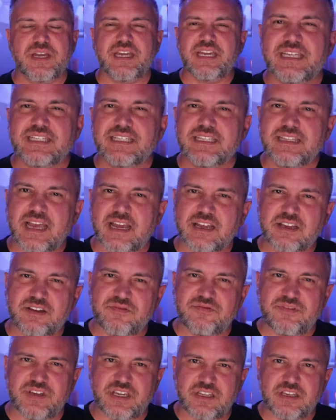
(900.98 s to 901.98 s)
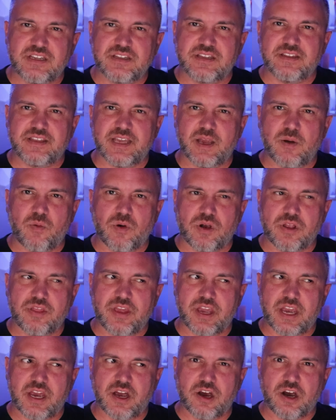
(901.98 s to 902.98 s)
but isn't that convenient that they
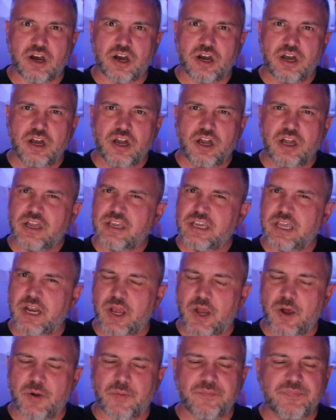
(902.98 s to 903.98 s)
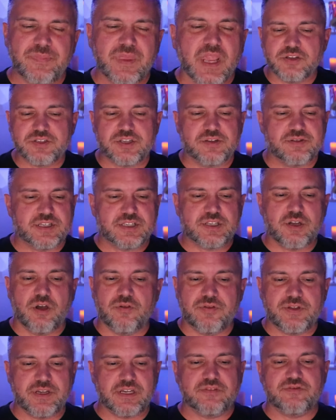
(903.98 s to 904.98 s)
weren't there? You know, also this
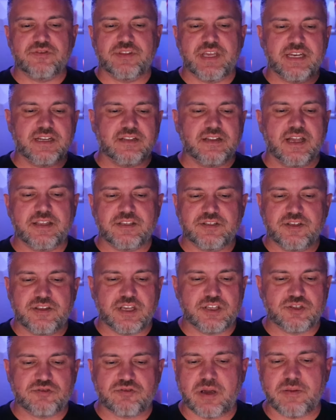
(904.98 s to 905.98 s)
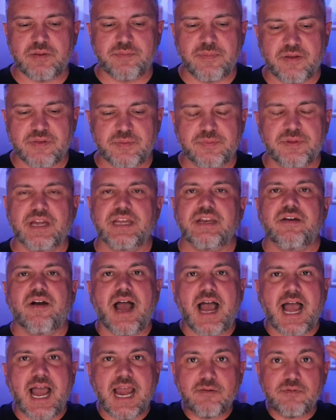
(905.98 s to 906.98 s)
whole thing of they didn't like, so they scraped them off the plate.
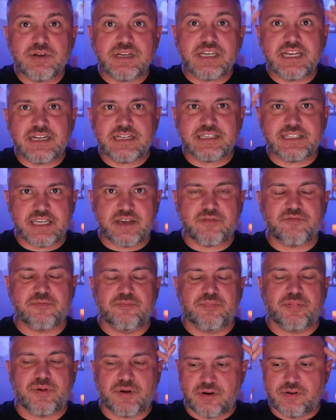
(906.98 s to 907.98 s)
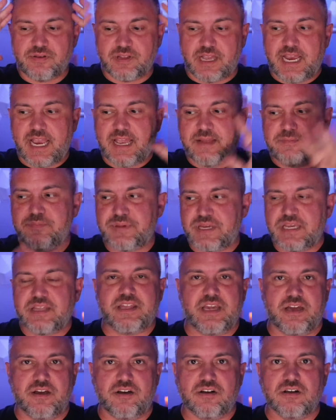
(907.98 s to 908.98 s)
Now, I would need to see if, per, like, be
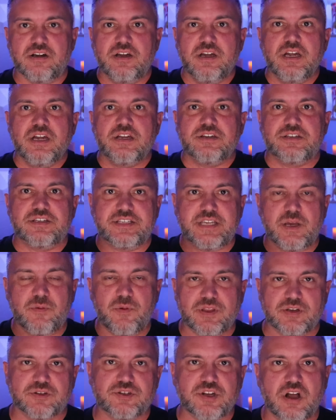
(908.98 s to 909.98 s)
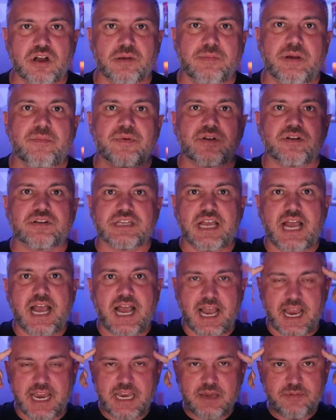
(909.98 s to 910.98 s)
there to see what they're talking about because
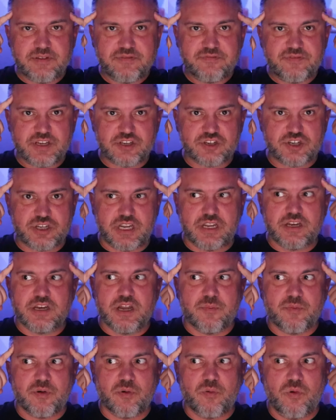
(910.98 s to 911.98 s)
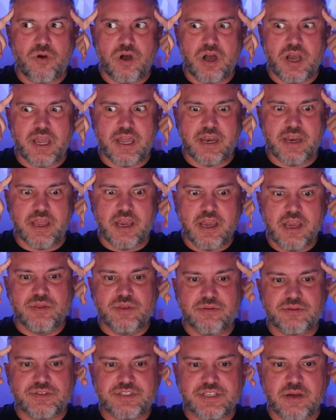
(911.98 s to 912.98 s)
I am envisioning, number one,
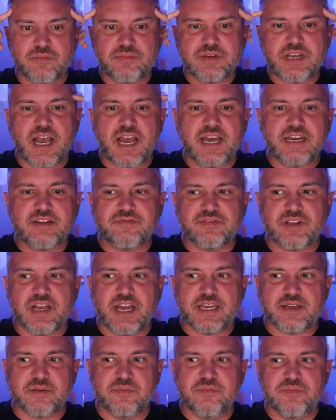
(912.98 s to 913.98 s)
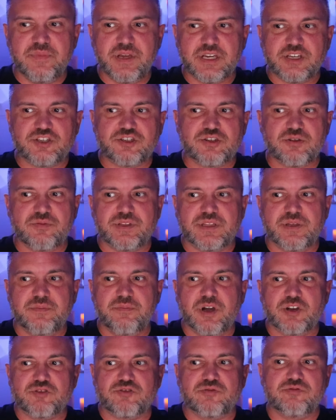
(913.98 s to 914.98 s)
some kind of like mixture with the
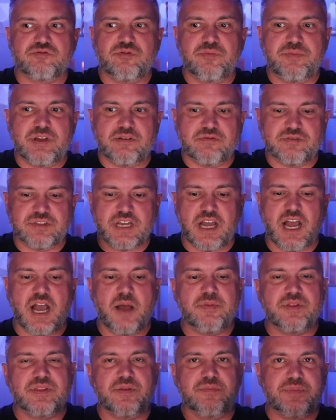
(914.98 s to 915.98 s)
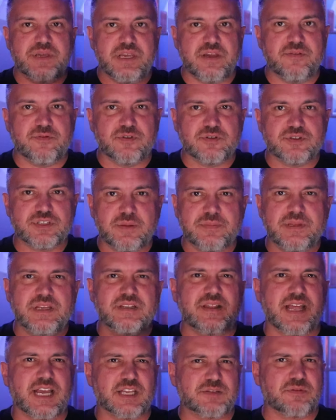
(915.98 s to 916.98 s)
mushrooms would be on top of the beef or
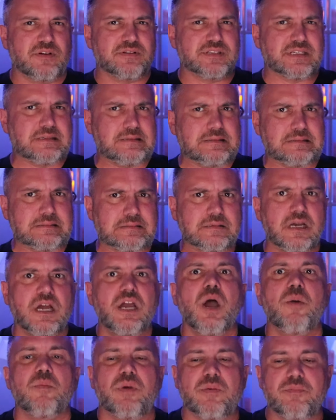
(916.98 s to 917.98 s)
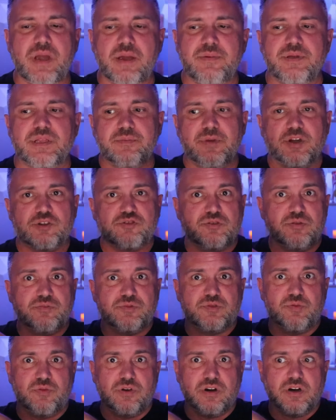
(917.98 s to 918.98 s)
something. And that's where I was like, Ugh. but maybe the
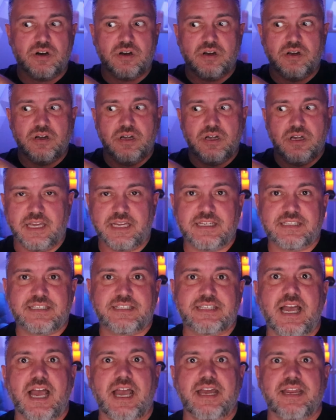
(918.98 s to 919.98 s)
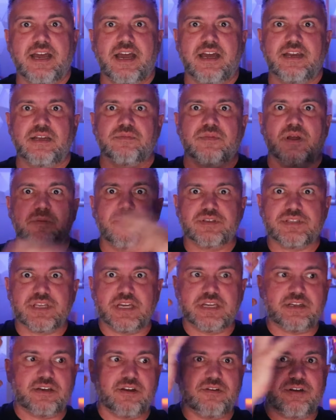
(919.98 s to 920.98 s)
mushrooms were like a side item. I'm was
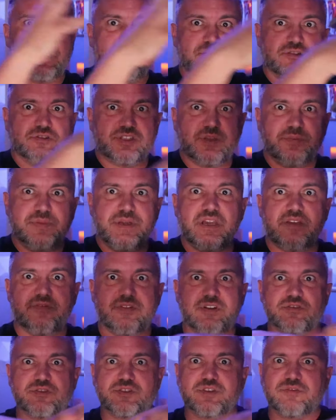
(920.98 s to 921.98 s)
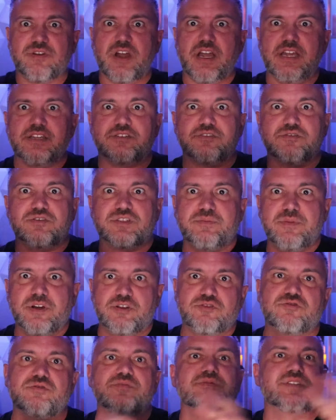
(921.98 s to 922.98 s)
like, you know, here's the beef, here's the rice, here's the
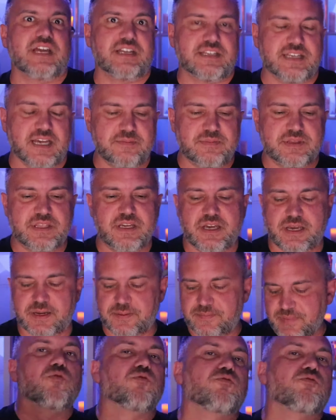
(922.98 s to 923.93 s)
mushrooms, that type thing.